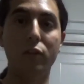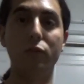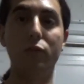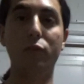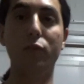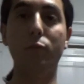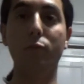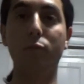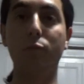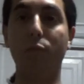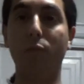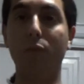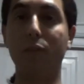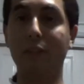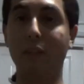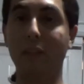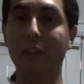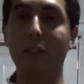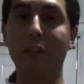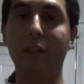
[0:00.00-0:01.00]
to
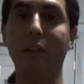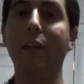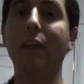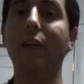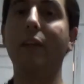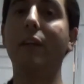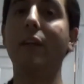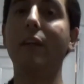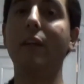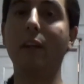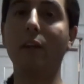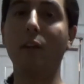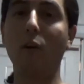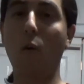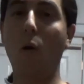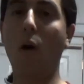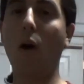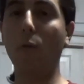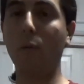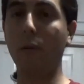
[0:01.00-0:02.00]
pretend that he can
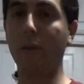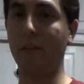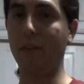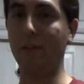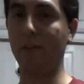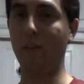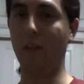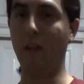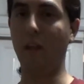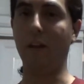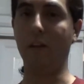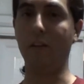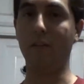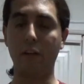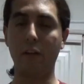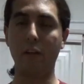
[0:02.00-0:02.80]
go on with his life.